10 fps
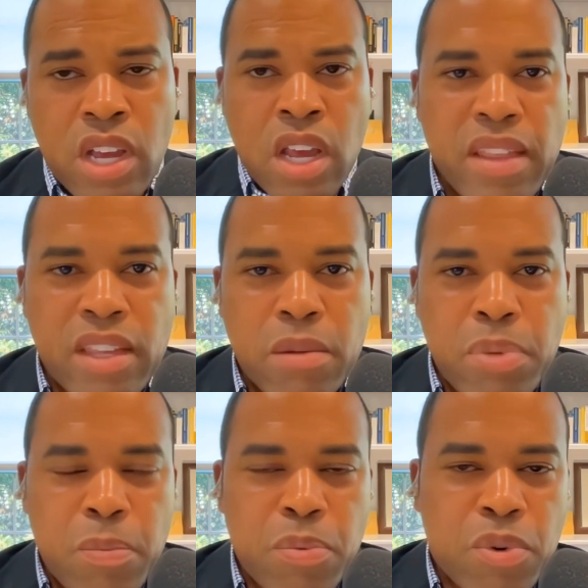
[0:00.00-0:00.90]
and then
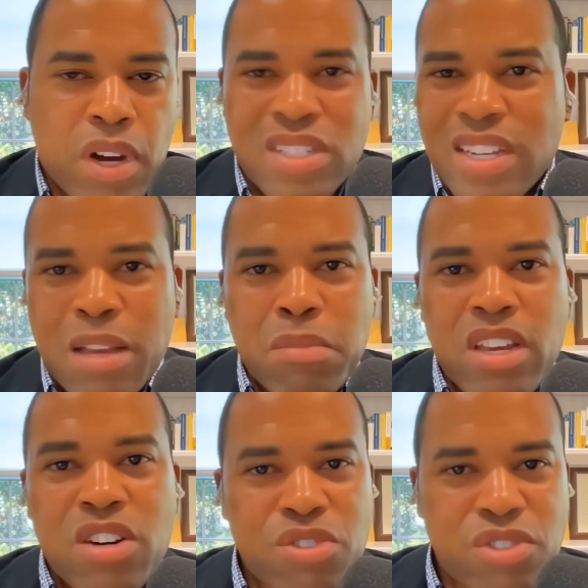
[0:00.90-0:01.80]
people, the same
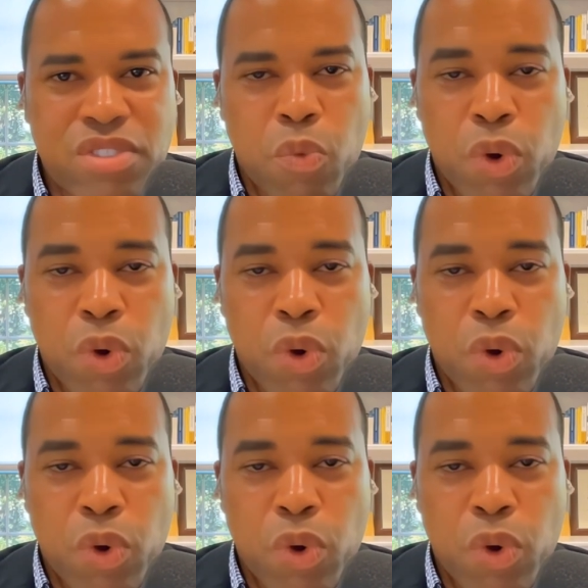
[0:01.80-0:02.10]
leaders